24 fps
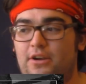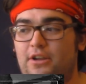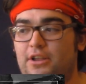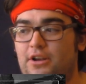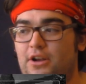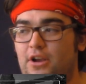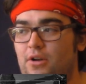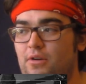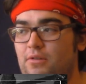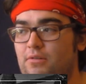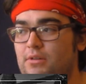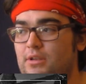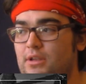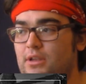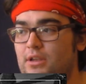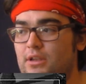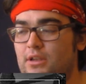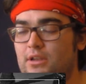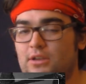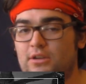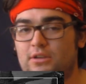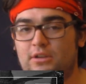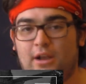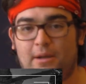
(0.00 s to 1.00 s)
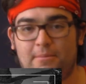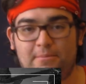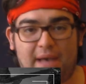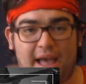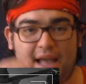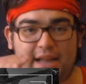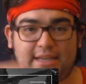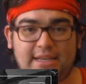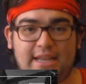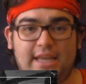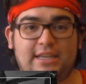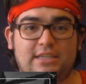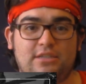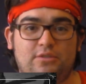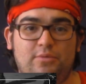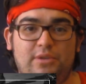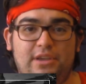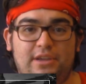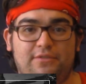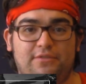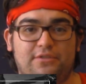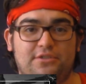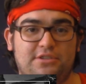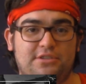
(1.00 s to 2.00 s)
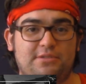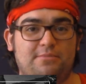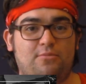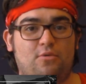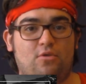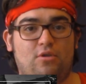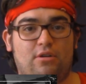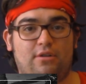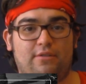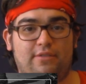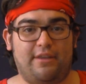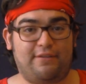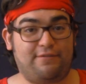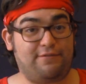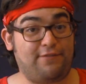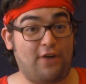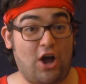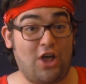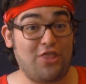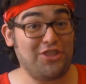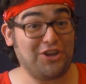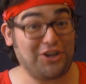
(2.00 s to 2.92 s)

You know, come back next week for some more of the fun,